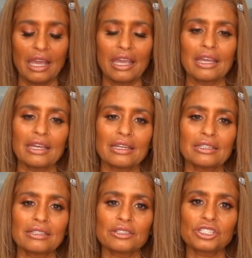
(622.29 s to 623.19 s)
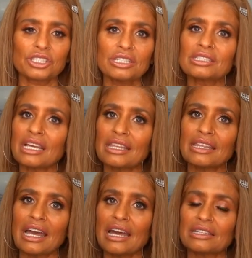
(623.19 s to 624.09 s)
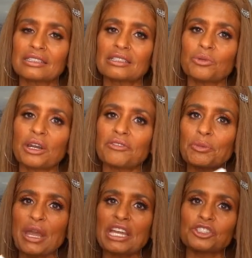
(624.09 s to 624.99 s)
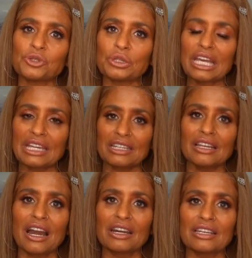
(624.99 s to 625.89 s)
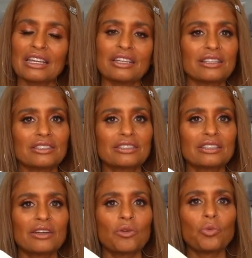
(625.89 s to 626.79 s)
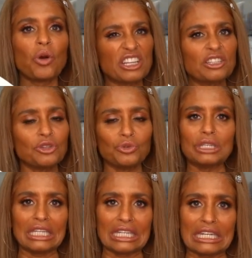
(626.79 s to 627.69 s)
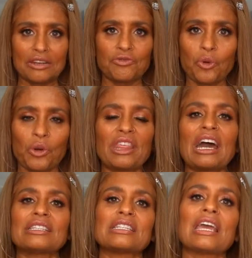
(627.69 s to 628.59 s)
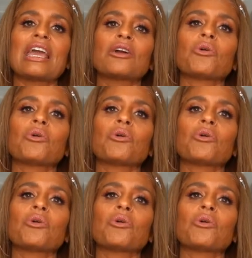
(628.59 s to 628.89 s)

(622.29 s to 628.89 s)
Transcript: and she said that whatever page you landed on is what you needed for that day,